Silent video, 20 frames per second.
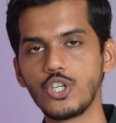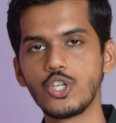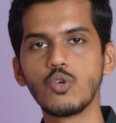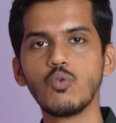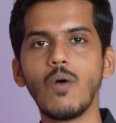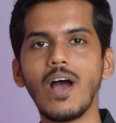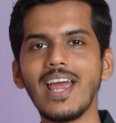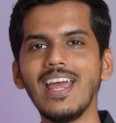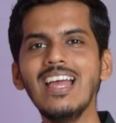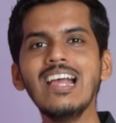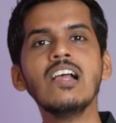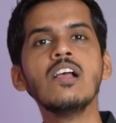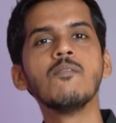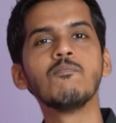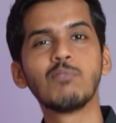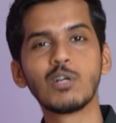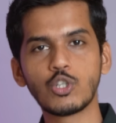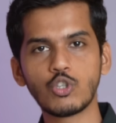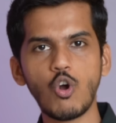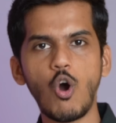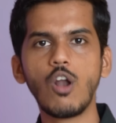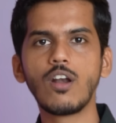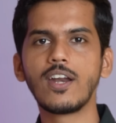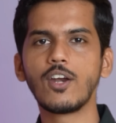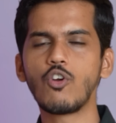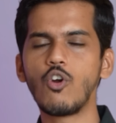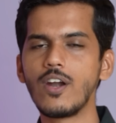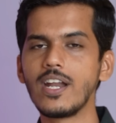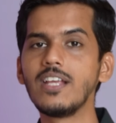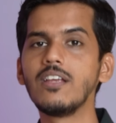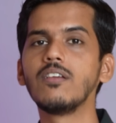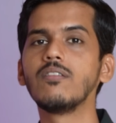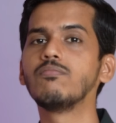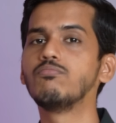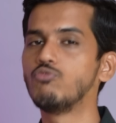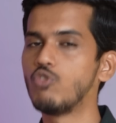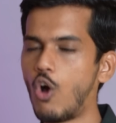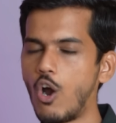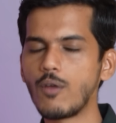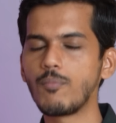UI, but call
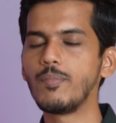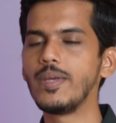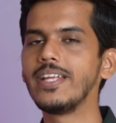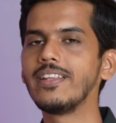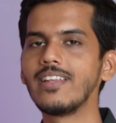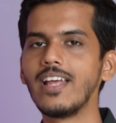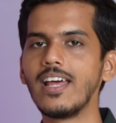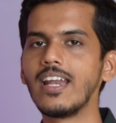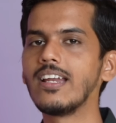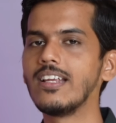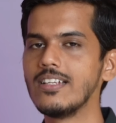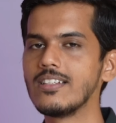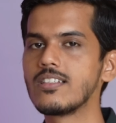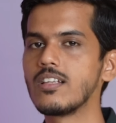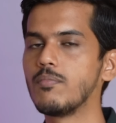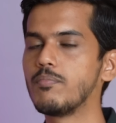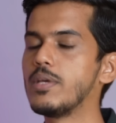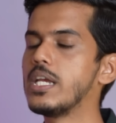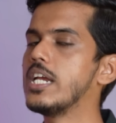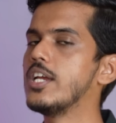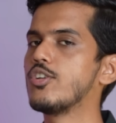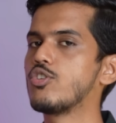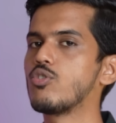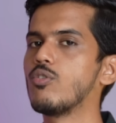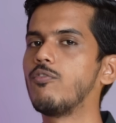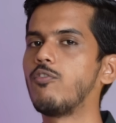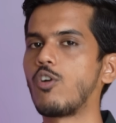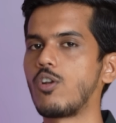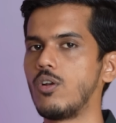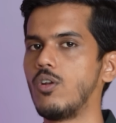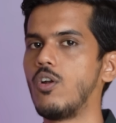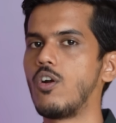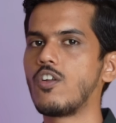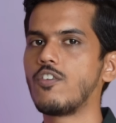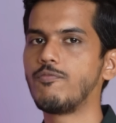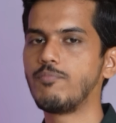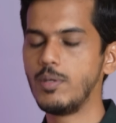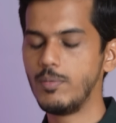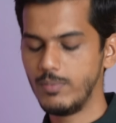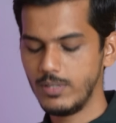recording not being there is a big issue for a lot
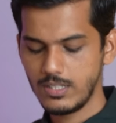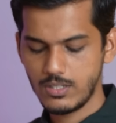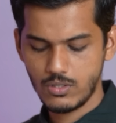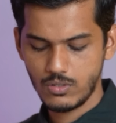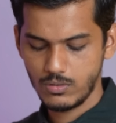of people.